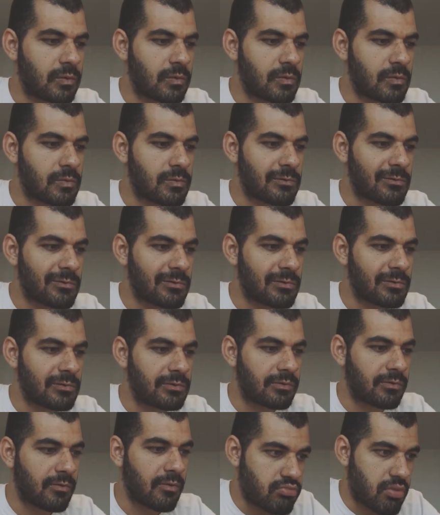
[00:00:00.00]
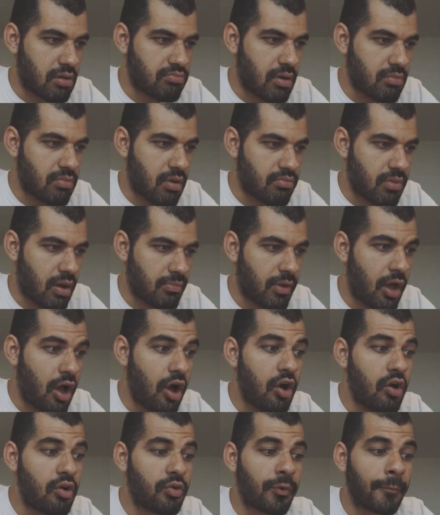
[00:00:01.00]
Awkward.
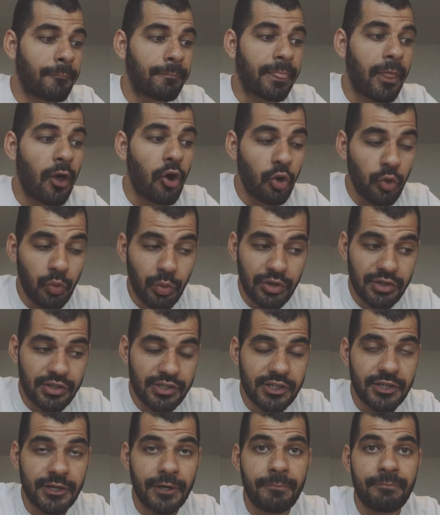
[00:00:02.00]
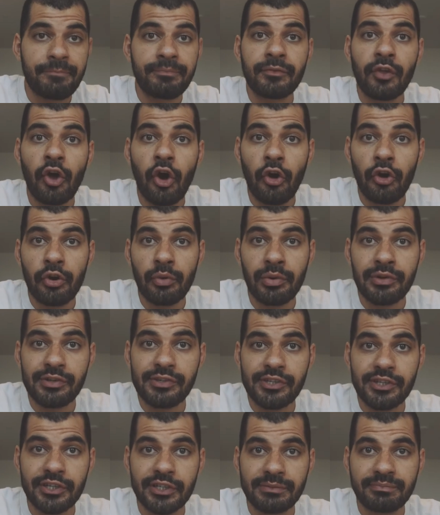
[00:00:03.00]
Oh Wonder. Oh
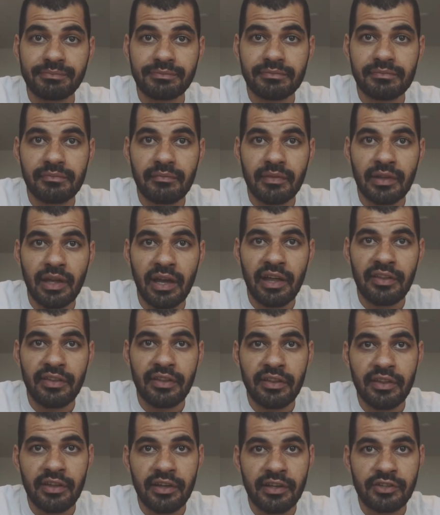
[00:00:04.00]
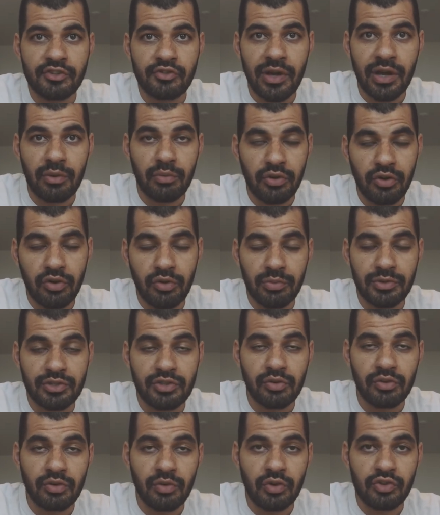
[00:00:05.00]
Wonder. And the track was
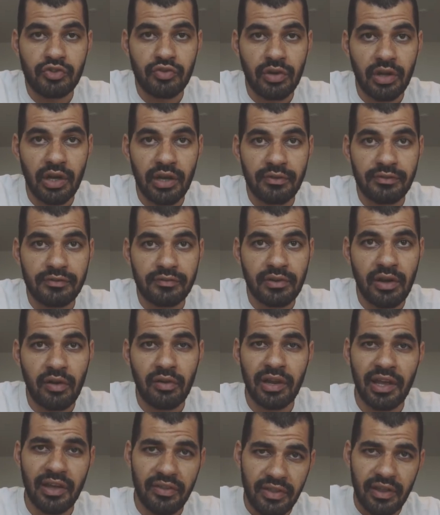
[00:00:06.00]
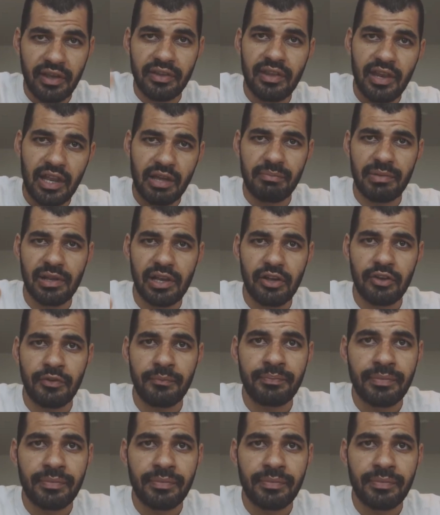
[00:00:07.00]
called Ultralife. I'll link that in the link below.